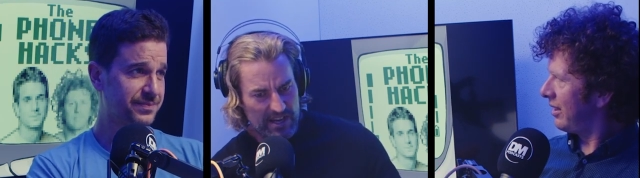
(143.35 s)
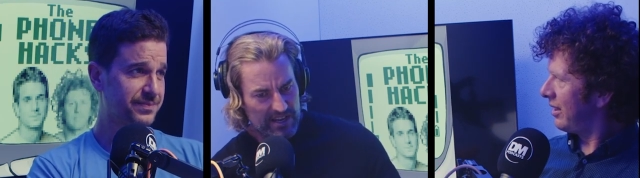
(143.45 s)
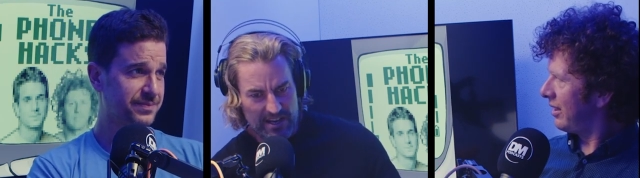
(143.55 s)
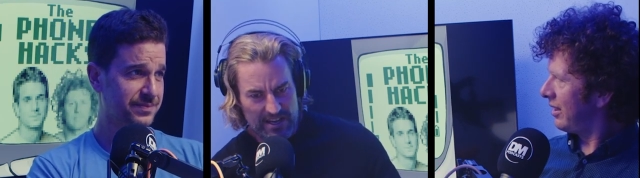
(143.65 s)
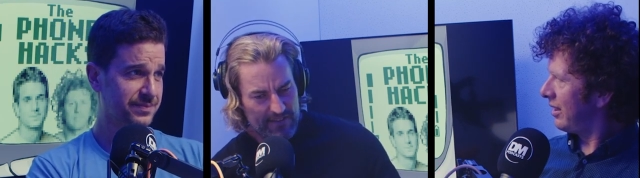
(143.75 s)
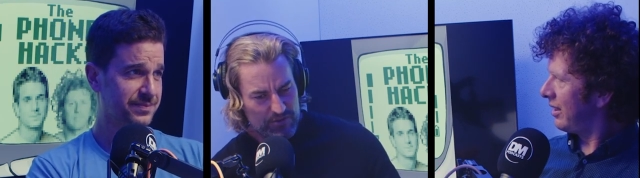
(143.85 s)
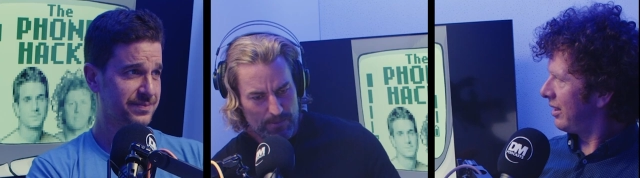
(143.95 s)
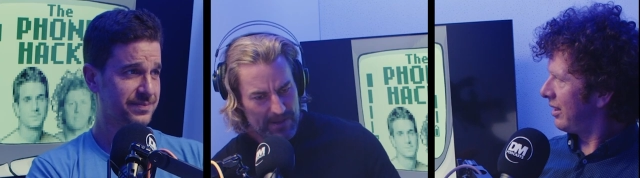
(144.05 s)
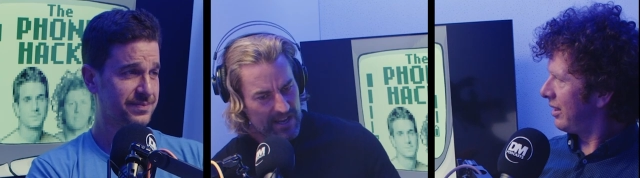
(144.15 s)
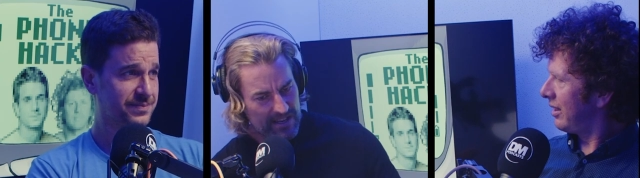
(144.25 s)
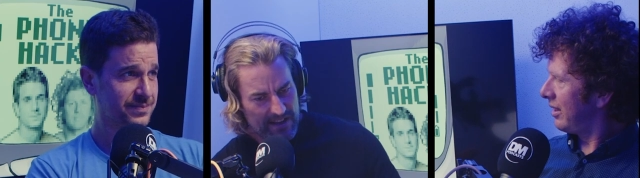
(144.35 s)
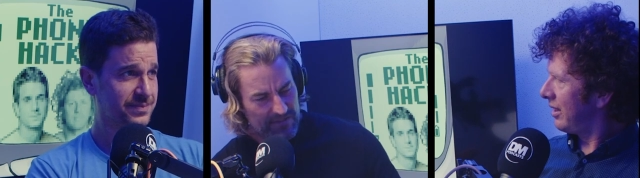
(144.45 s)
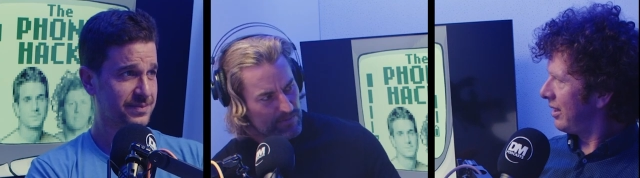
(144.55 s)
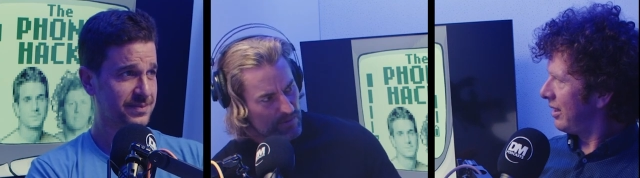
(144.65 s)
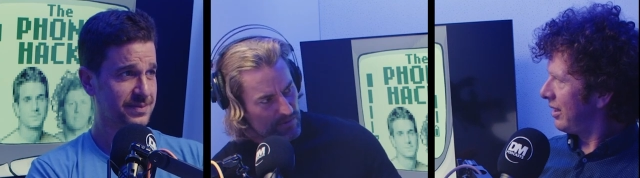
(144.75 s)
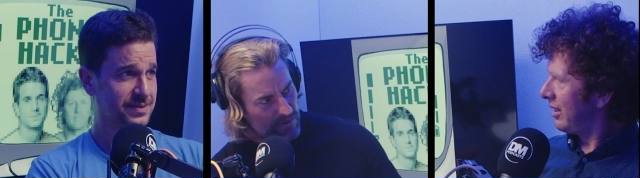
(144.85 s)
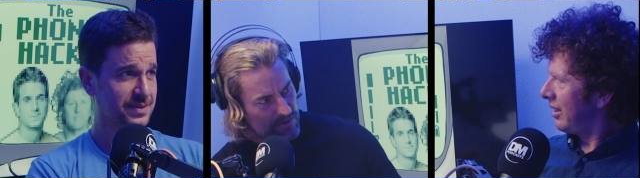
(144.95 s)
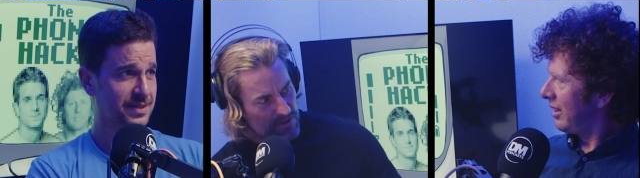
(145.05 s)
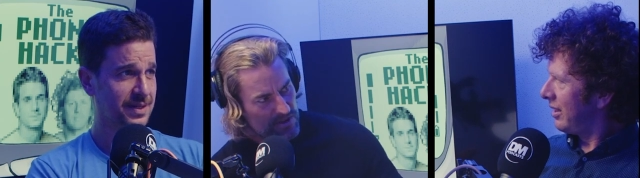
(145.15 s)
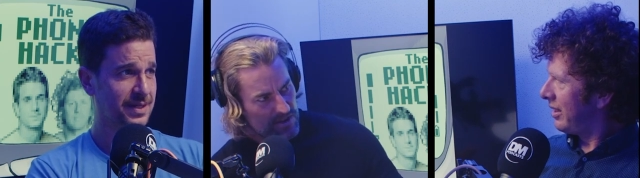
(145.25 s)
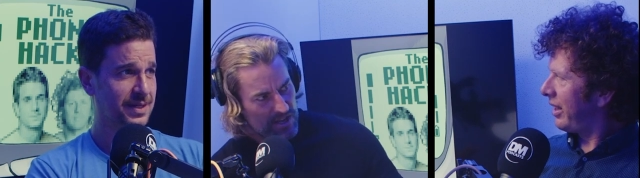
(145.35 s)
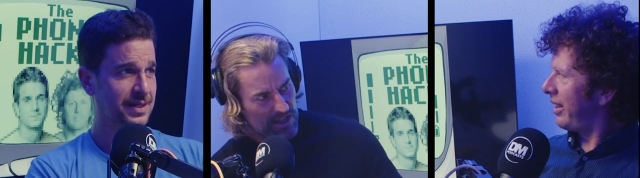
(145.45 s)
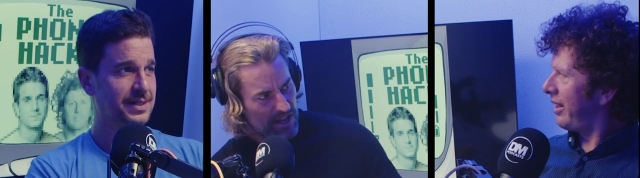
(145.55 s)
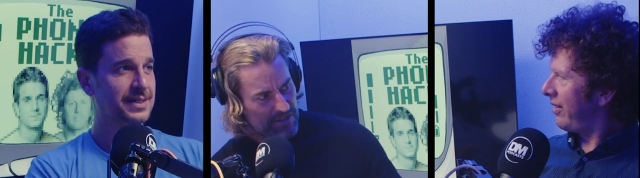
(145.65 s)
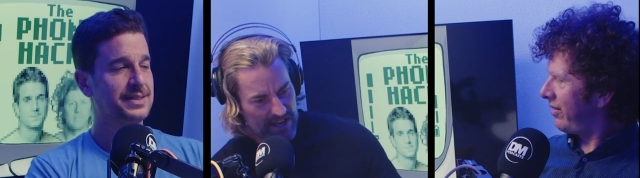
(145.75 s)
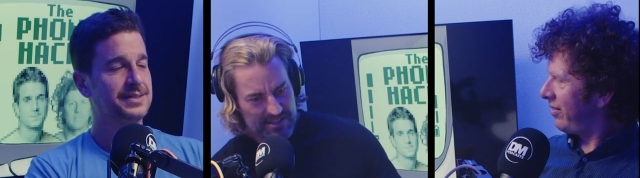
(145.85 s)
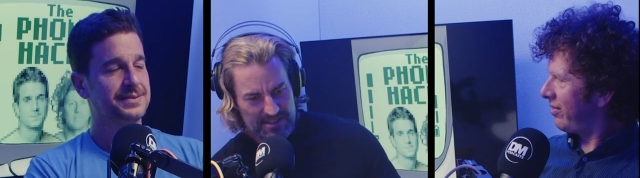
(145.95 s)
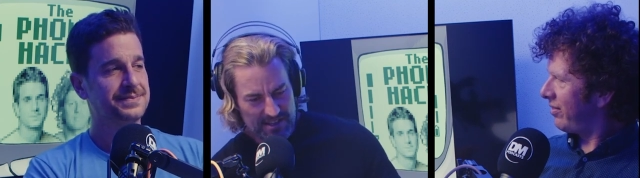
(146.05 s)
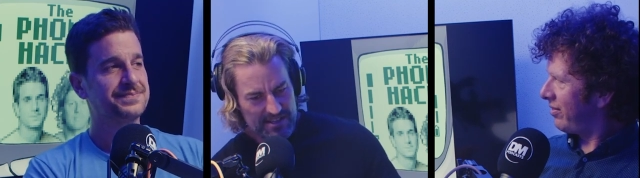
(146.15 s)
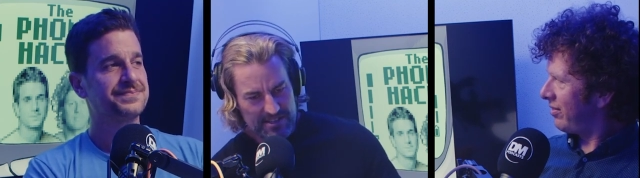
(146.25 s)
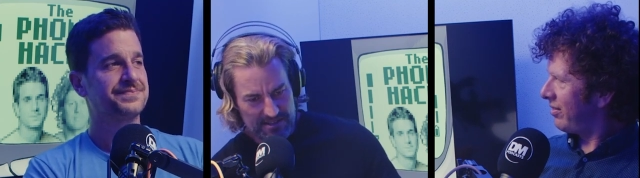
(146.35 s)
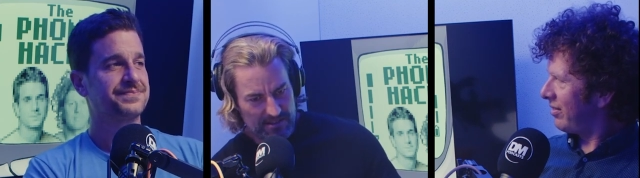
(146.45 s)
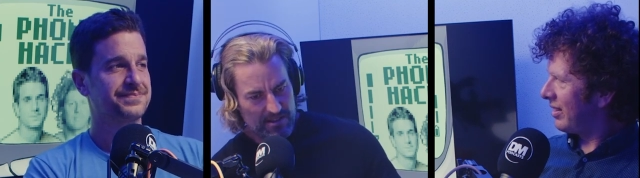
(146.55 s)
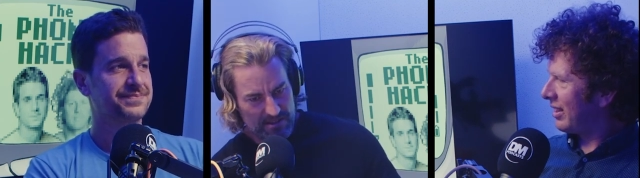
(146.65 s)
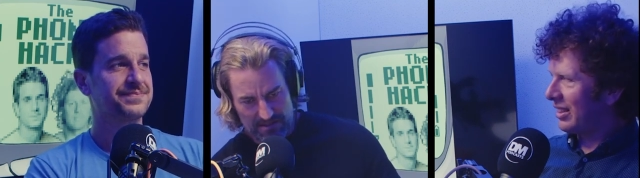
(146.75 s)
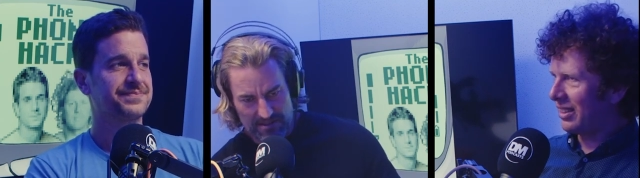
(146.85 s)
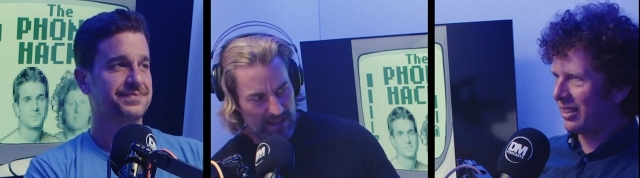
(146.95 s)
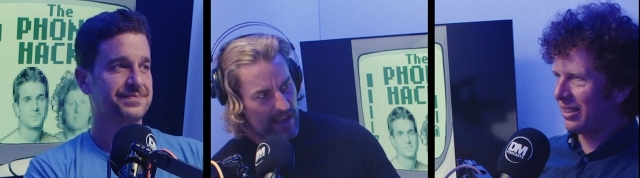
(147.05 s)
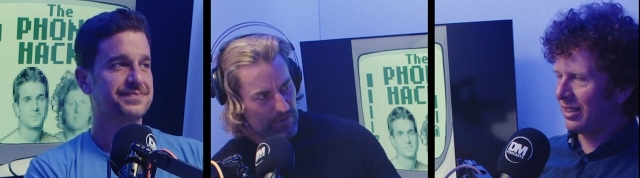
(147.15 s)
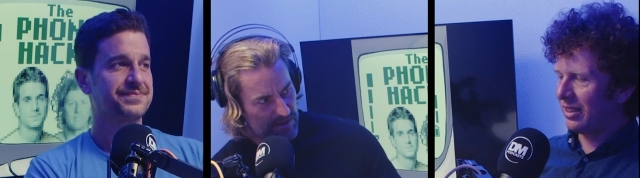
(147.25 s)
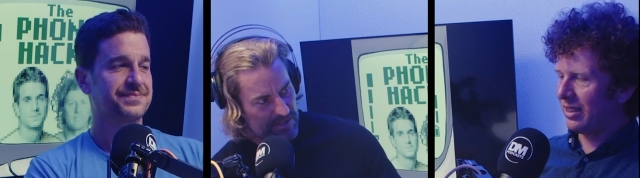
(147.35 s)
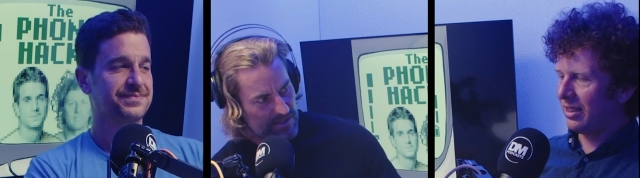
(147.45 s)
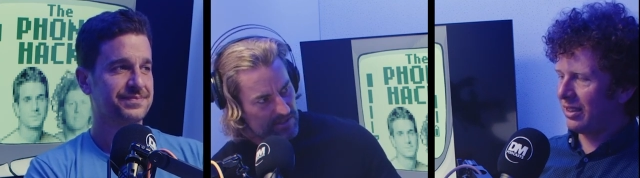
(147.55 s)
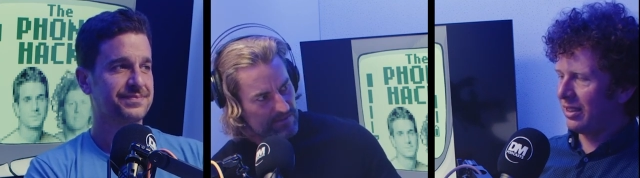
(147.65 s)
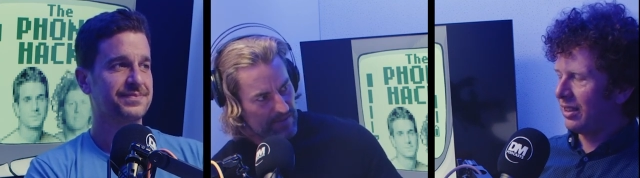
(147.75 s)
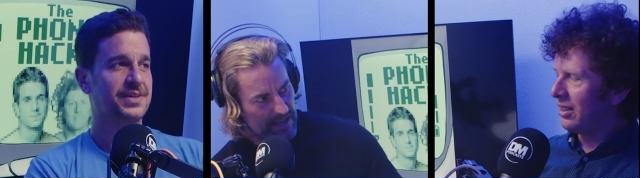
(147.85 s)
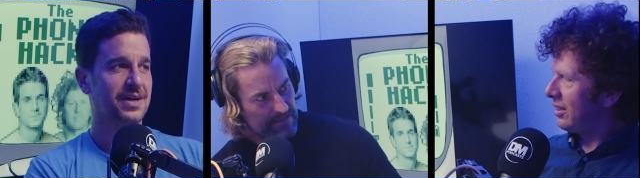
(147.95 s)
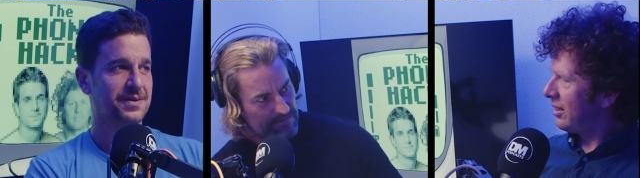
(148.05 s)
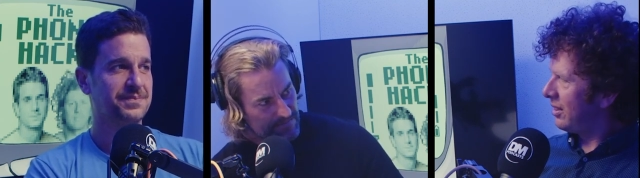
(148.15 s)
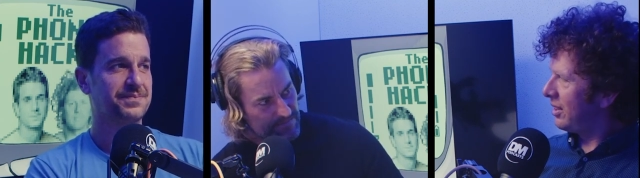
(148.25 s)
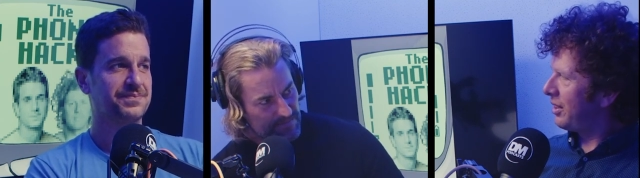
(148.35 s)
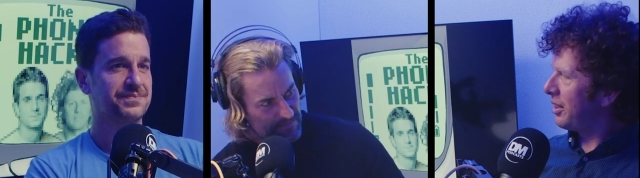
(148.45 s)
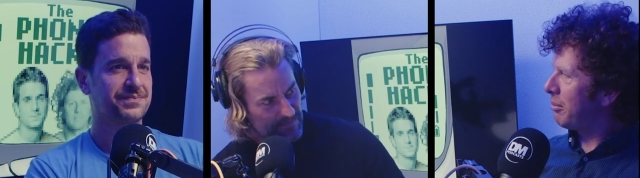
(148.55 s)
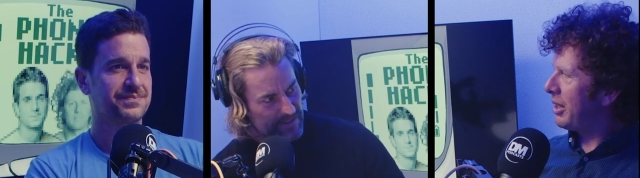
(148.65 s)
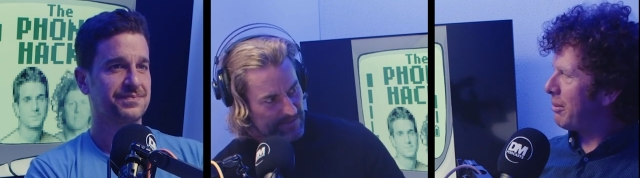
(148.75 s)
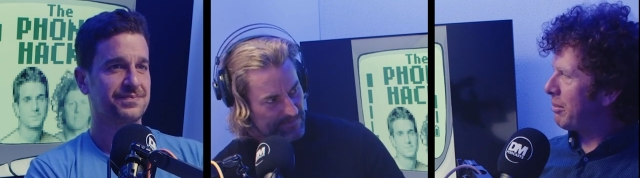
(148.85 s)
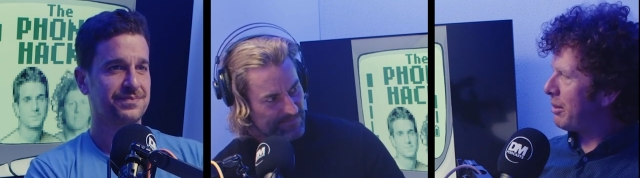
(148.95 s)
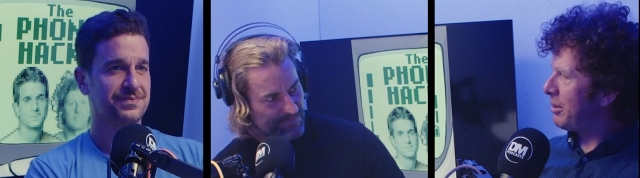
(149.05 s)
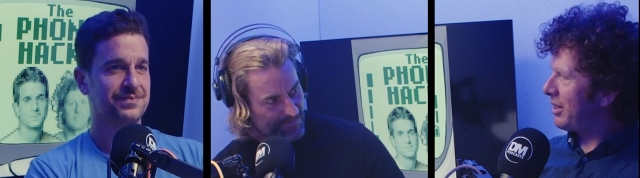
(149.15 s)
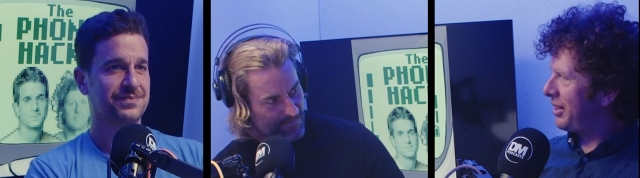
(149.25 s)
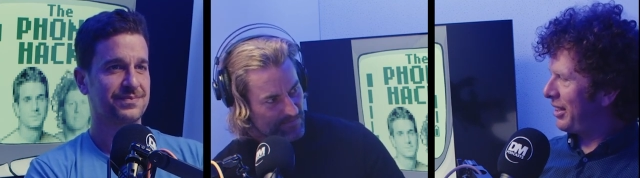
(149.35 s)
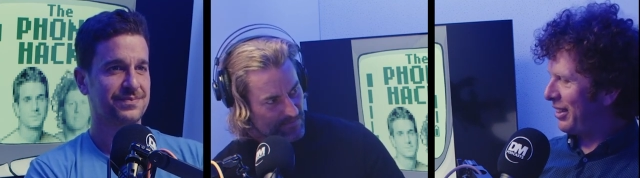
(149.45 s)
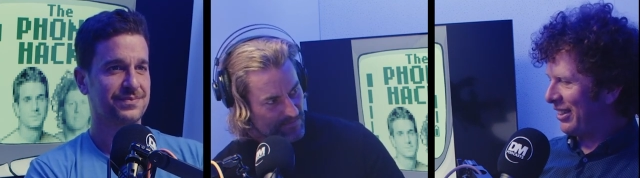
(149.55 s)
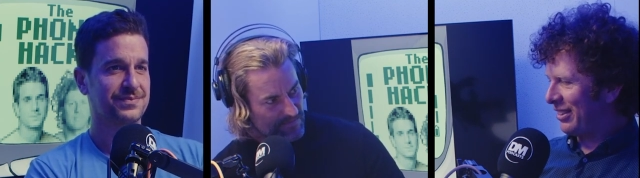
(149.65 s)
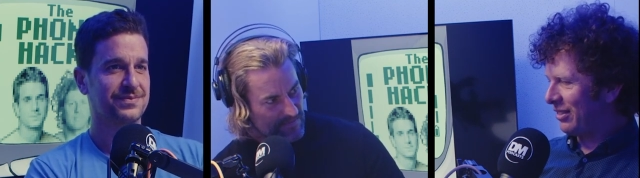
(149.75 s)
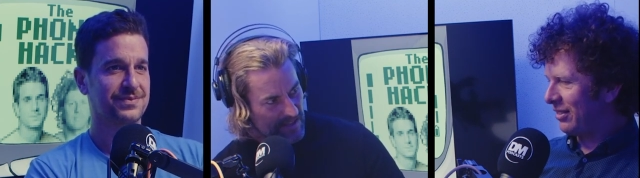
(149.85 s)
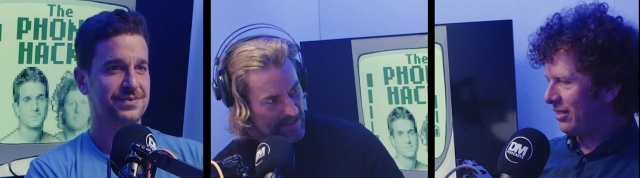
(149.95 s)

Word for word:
Speaker 1: get get comfortable being uncomfortable. Yeah. yeah. Like that's that's the, the, Everest, man. Yeah.
Speaker 2: Do you think, man? Maybe the uh,